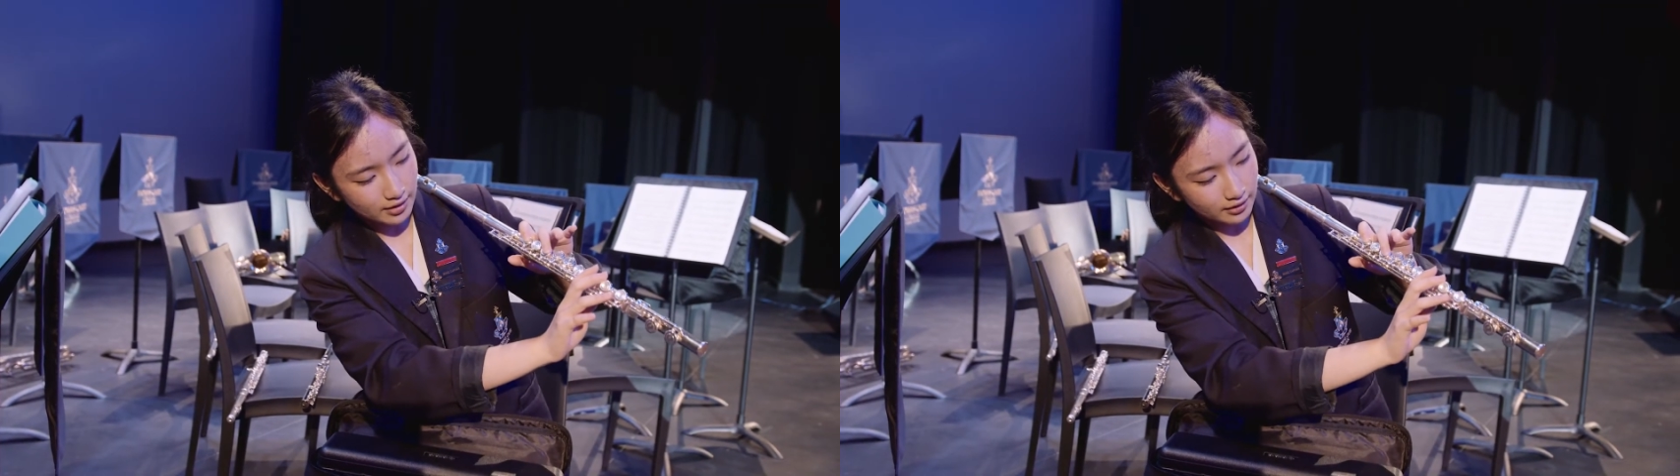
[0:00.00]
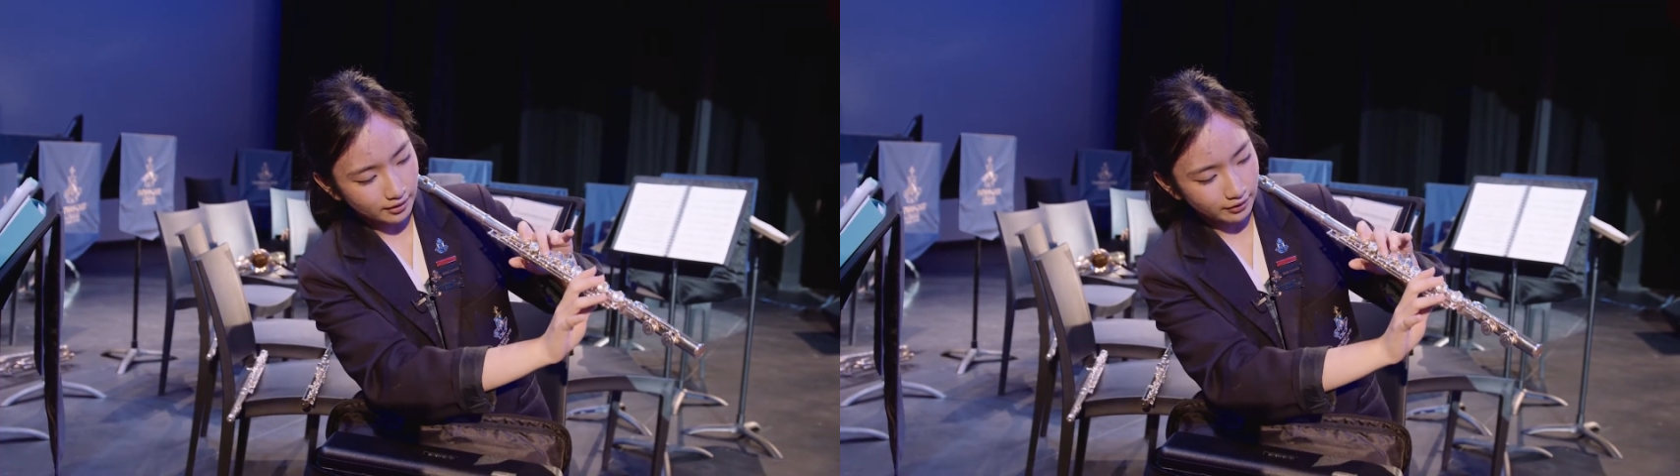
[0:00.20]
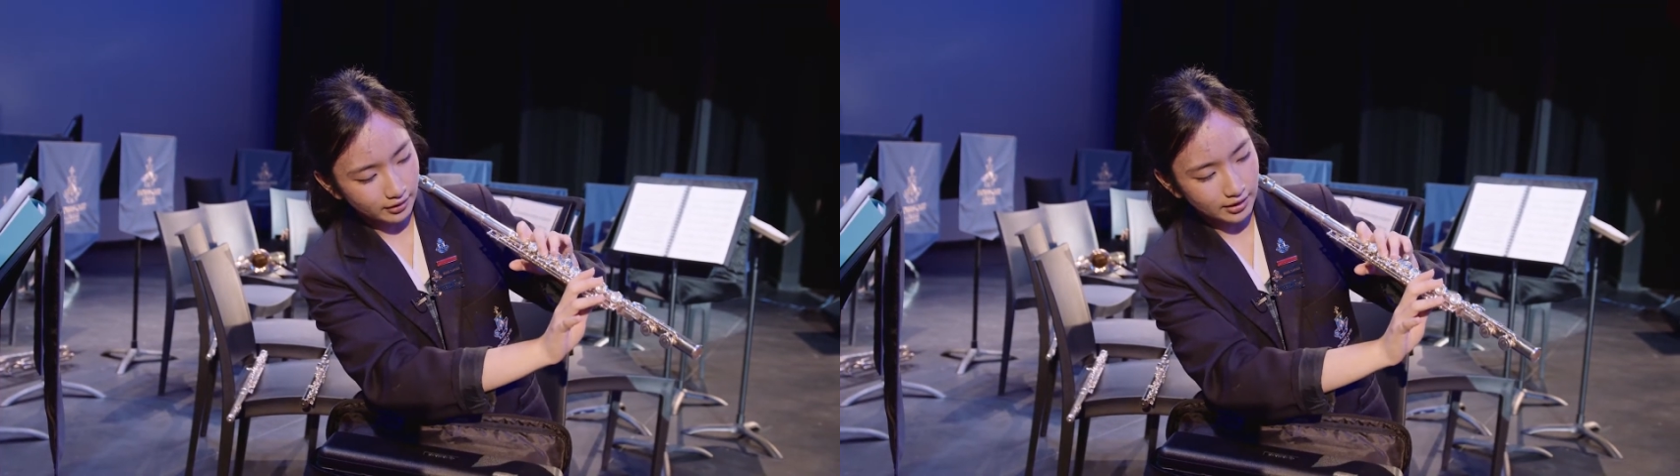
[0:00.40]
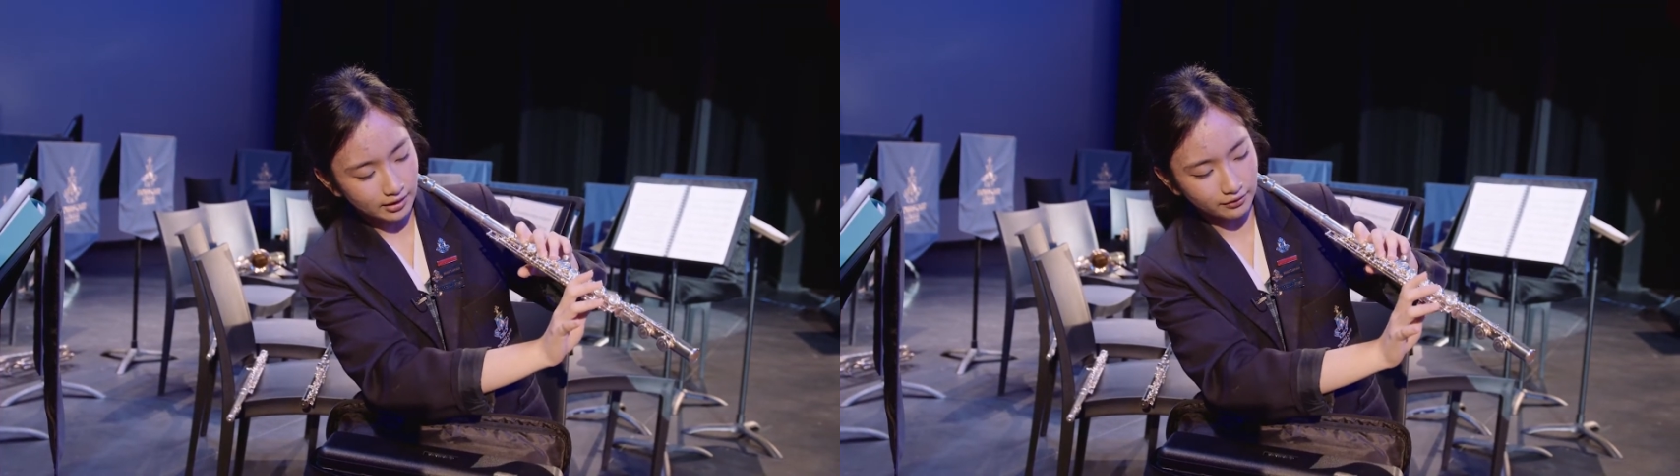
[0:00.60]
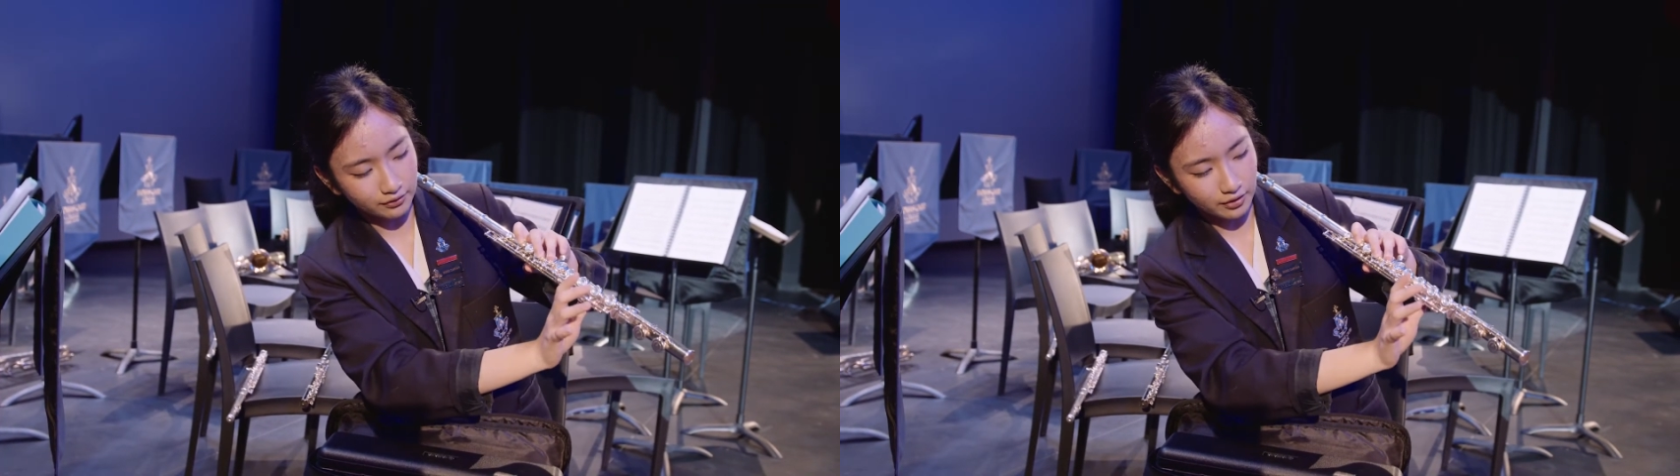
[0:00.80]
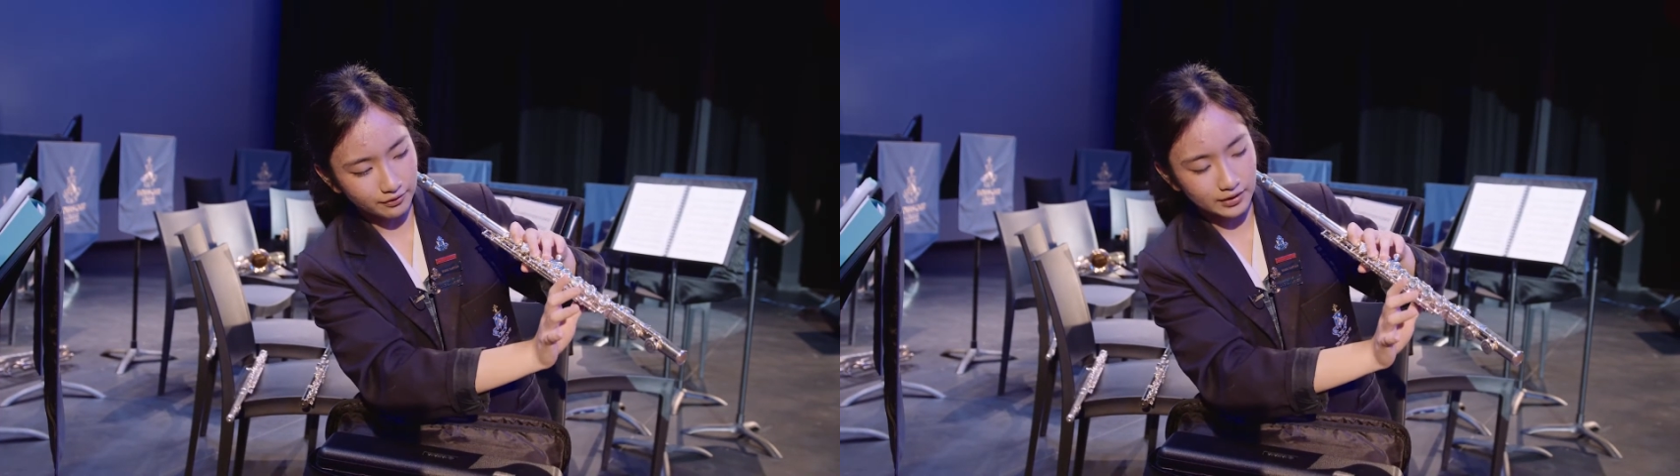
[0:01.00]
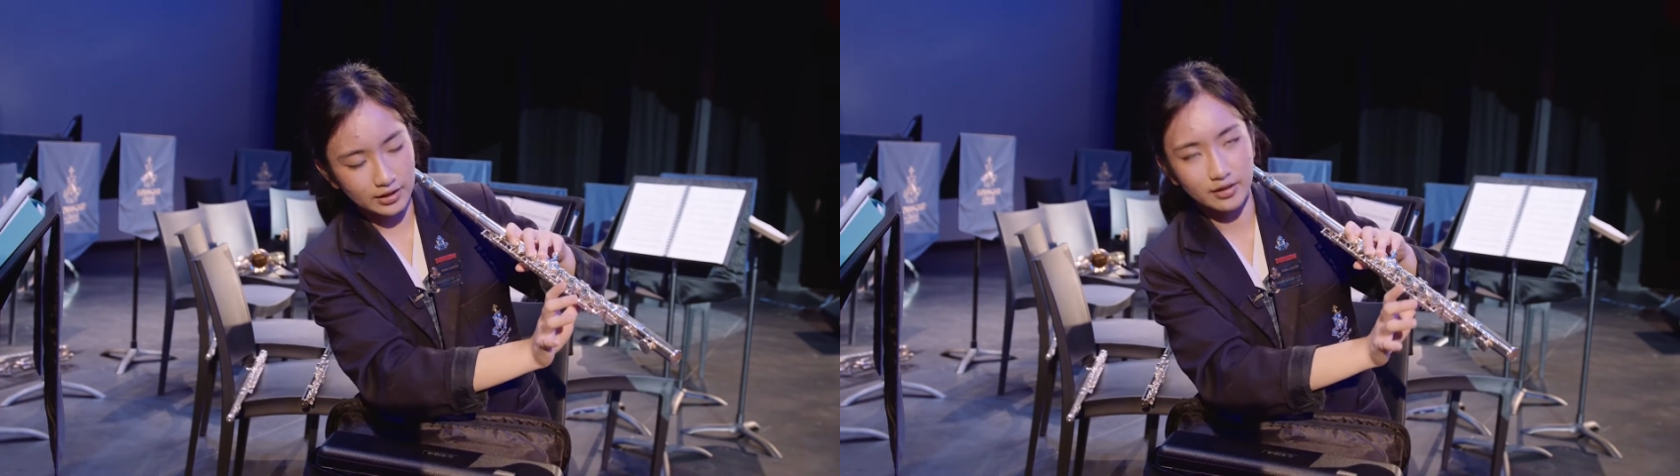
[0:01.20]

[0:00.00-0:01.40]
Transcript: the third key, and the fourth key